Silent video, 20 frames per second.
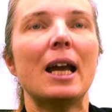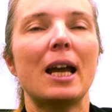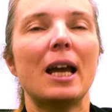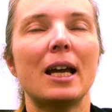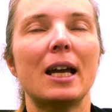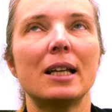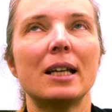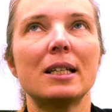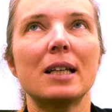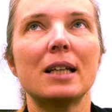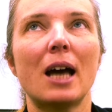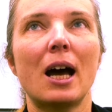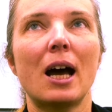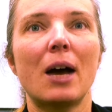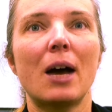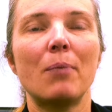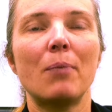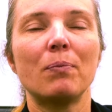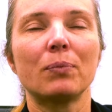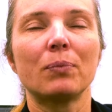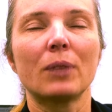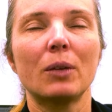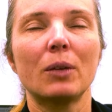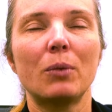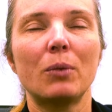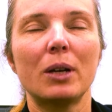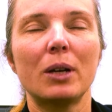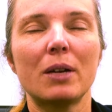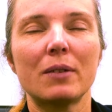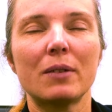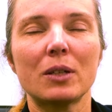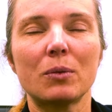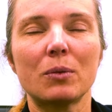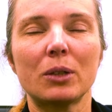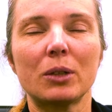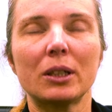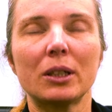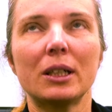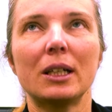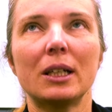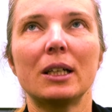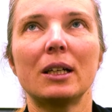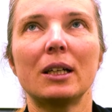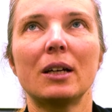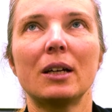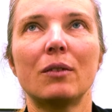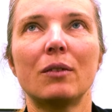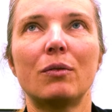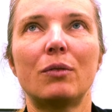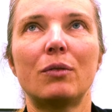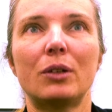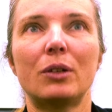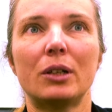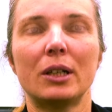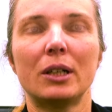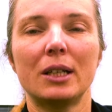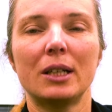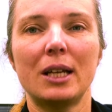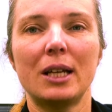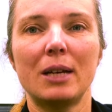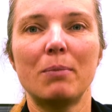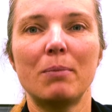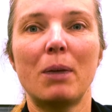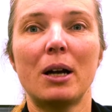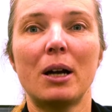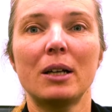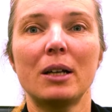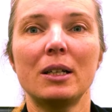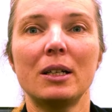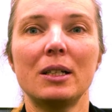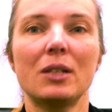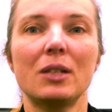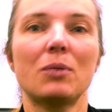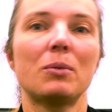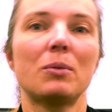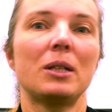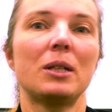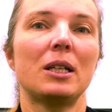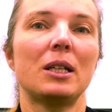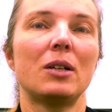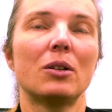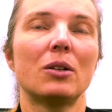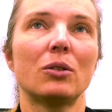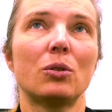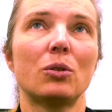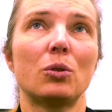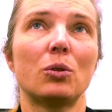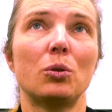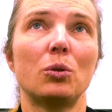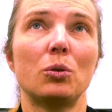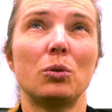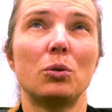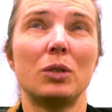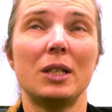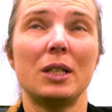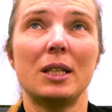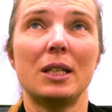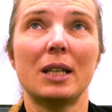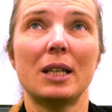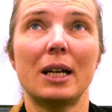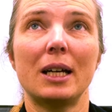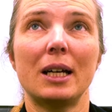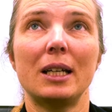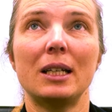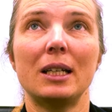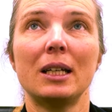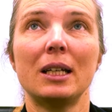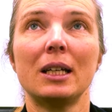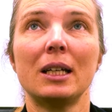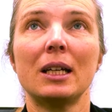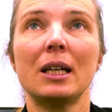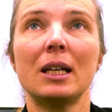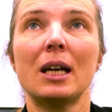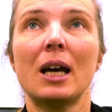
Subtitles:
And when I was working for Ney and Partners, we got to design